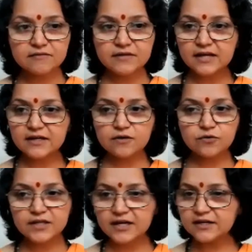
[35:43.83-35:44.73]

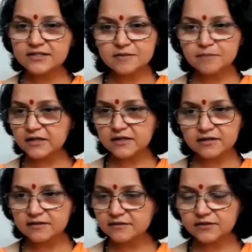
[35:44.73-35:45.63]
vyana, udana,
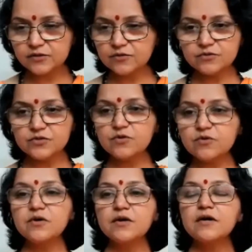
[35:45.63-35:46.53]
samana, you know.
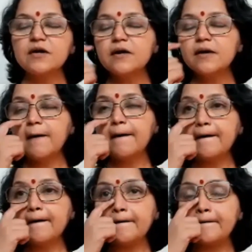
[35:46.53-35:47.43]
So
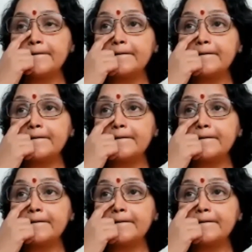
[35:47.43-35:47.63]
uh,